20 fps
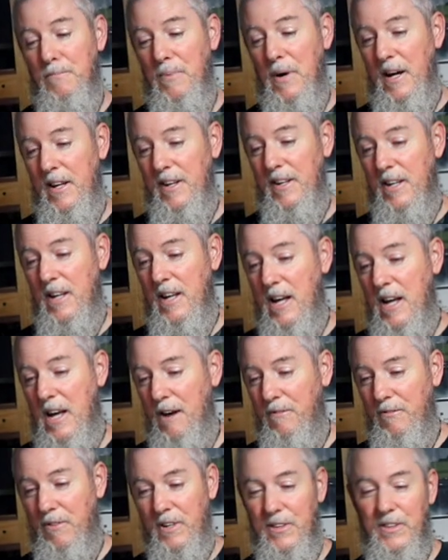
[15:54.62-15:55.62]
but
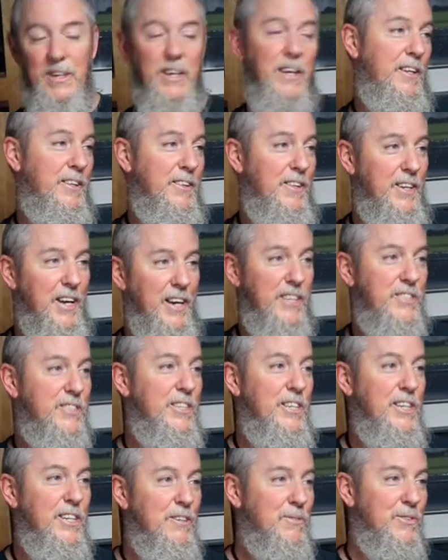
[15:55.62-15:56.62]
everything the
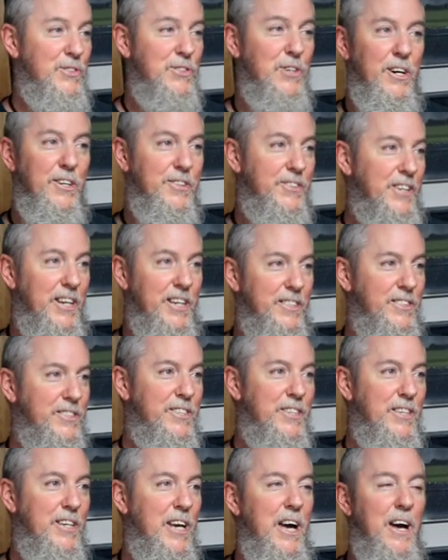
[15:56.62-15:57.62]
next year was all
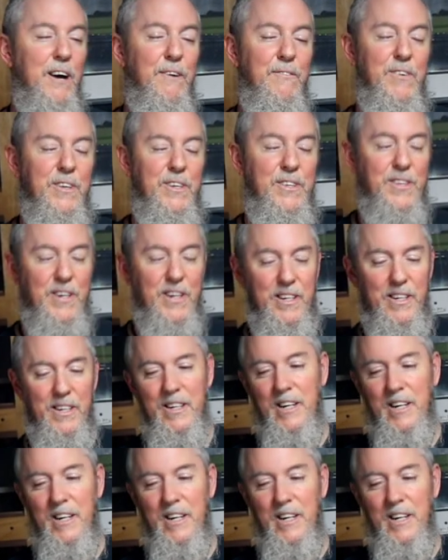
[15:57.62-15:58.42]
duds. Everything.